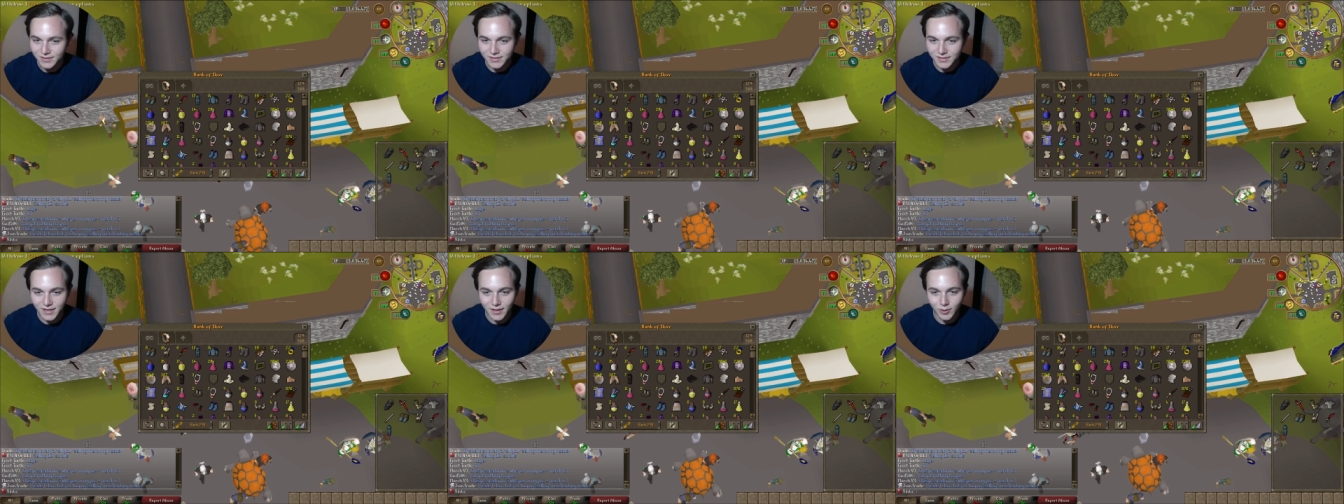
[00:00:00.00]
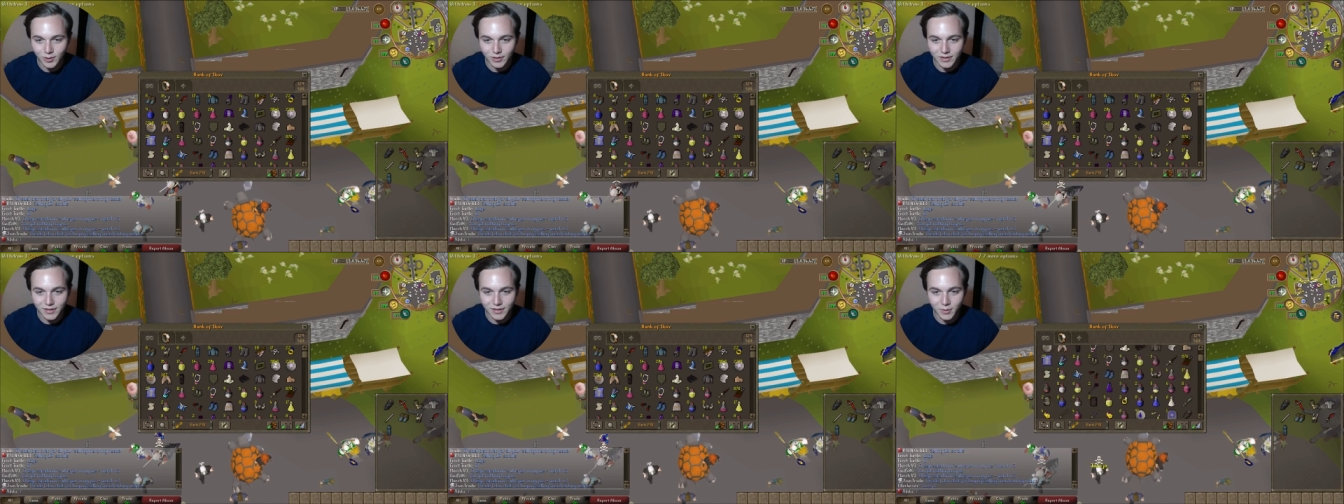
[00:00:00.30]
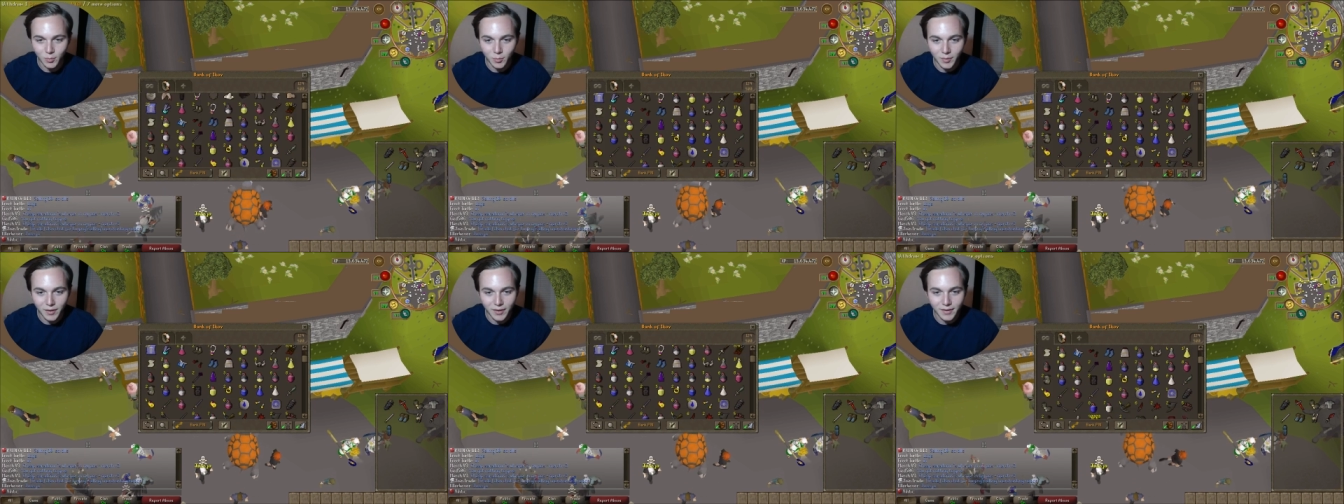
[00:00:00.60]
See in a
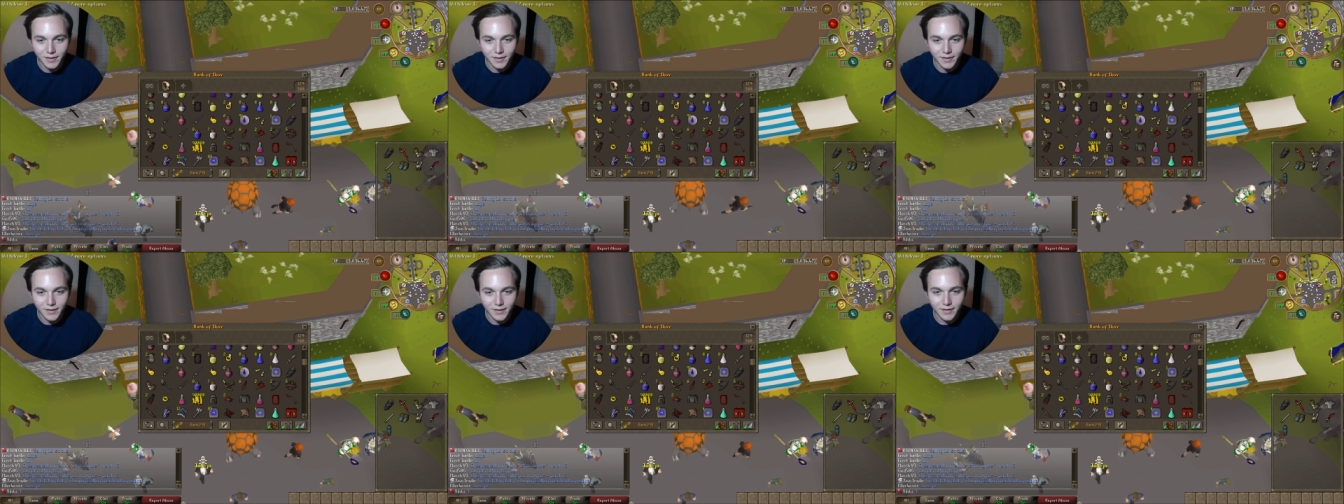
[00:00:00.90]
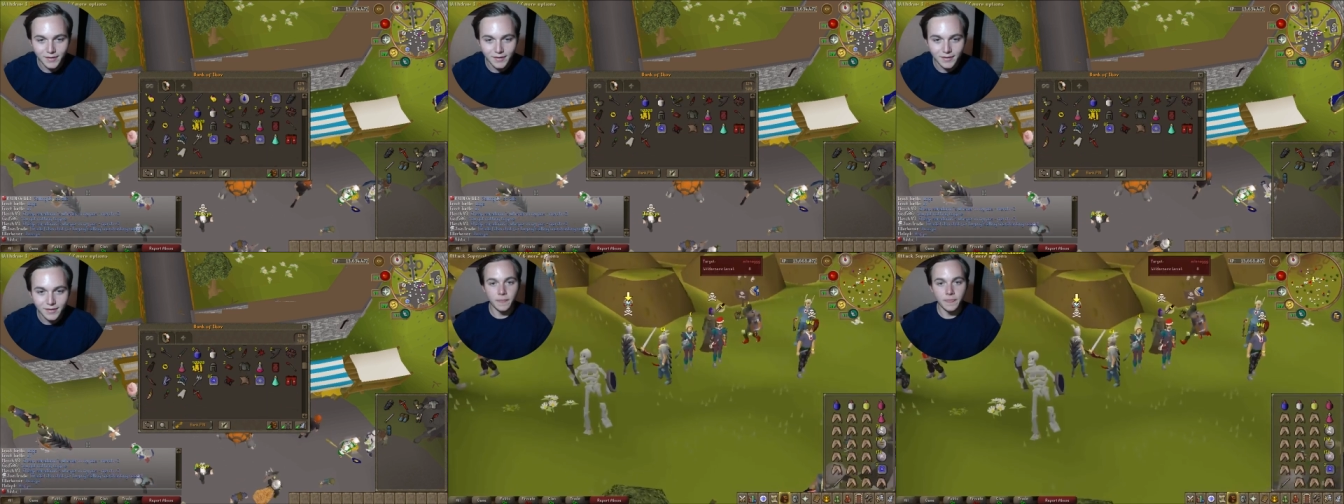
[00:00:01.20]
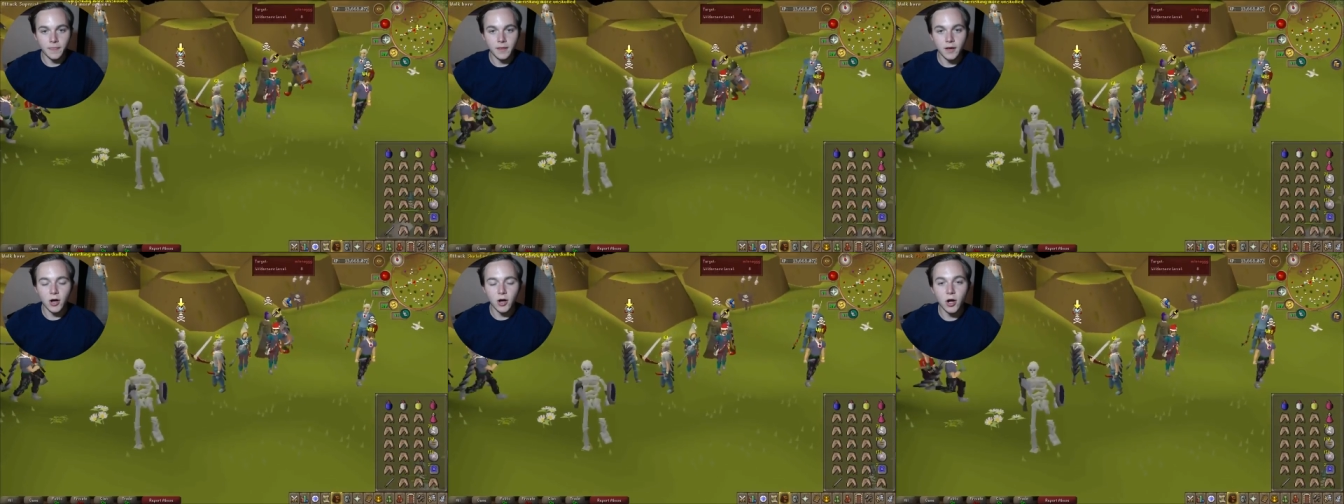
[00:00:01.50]
little bit.
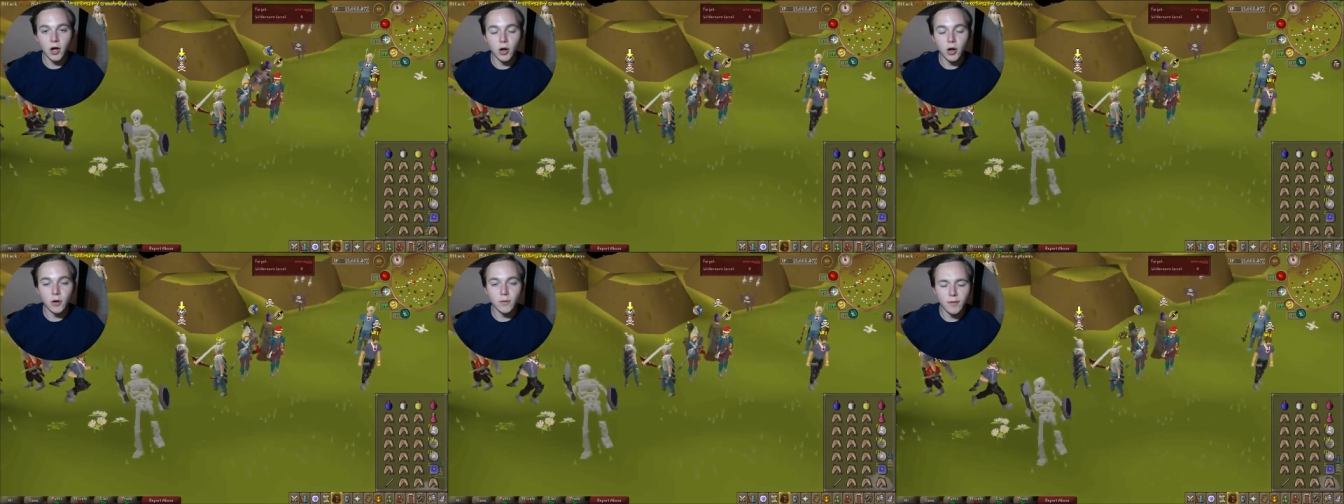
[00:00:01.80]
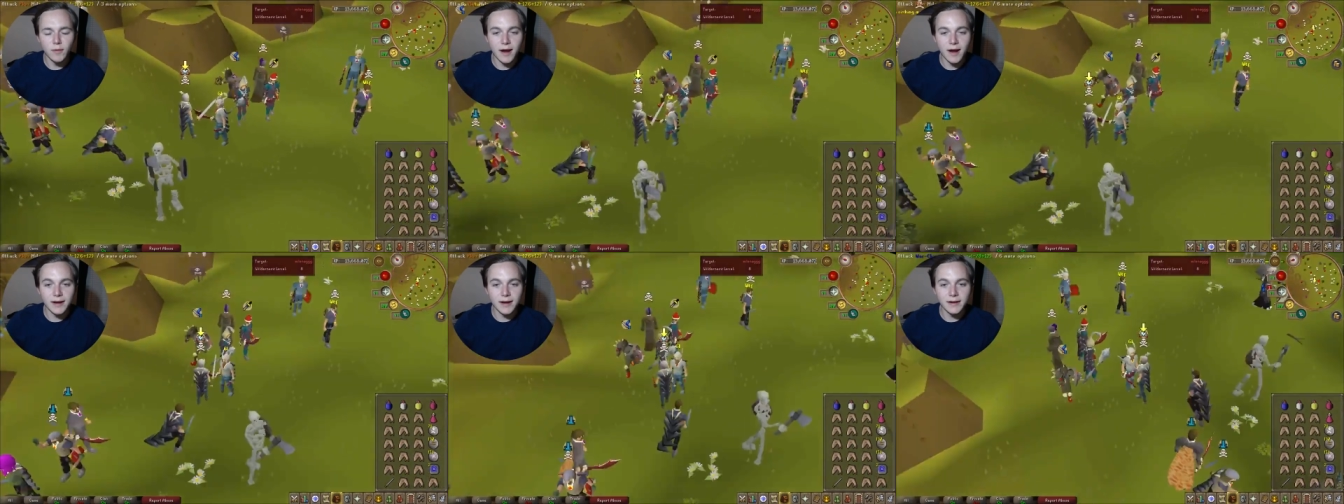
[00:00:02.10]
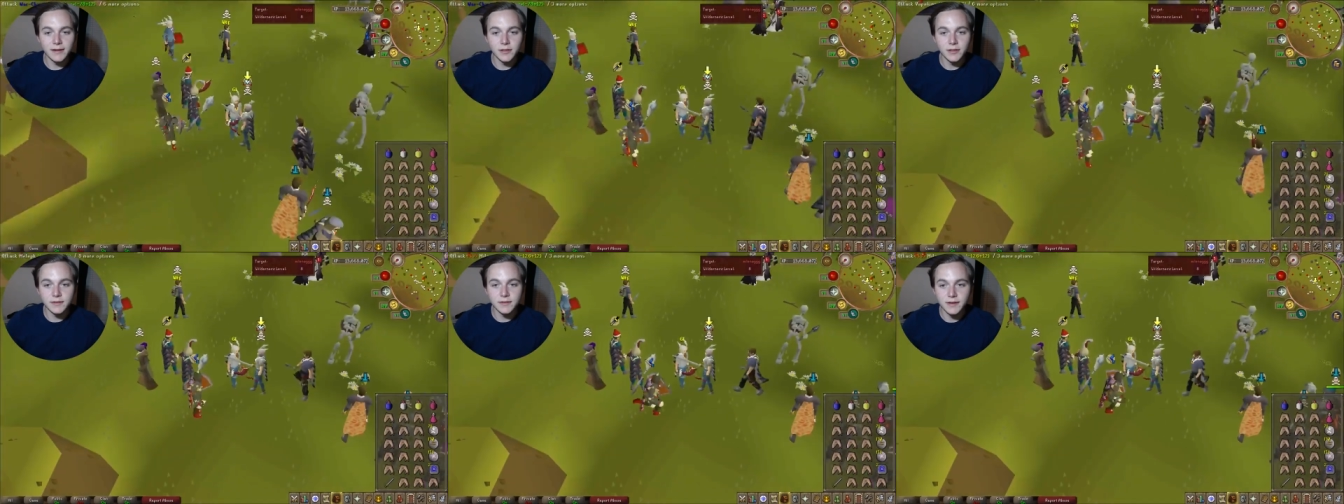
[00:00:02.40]

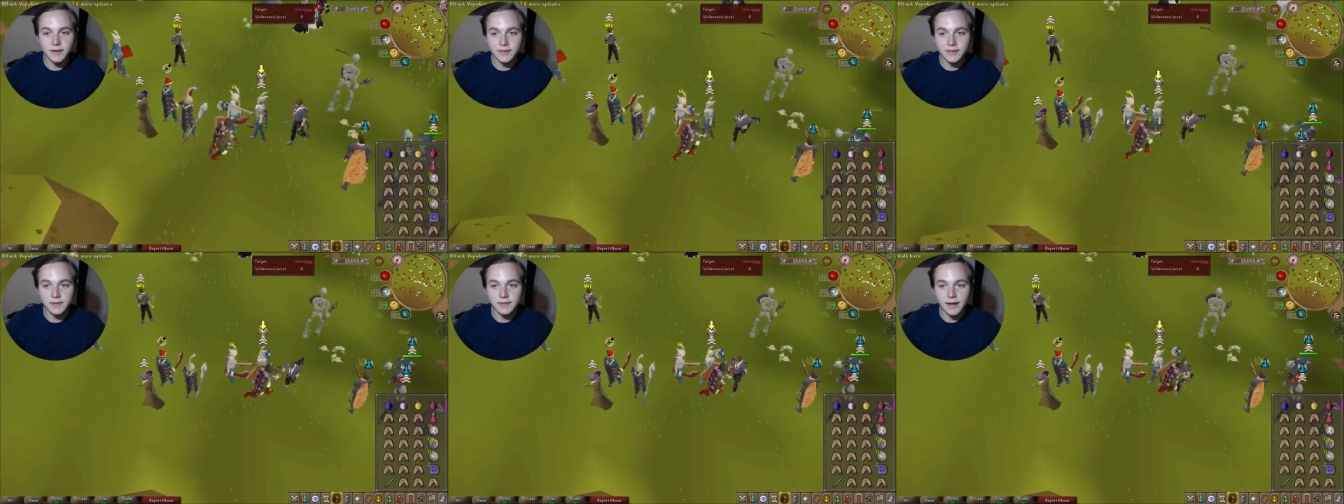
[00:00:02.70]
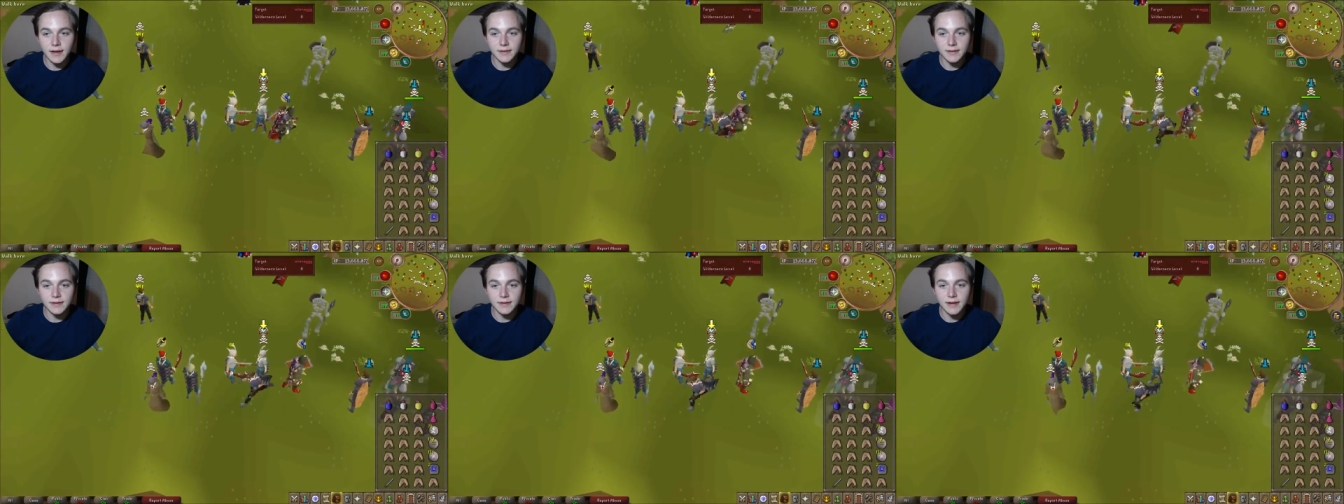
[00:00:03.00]
Alrighty, looks like this guy's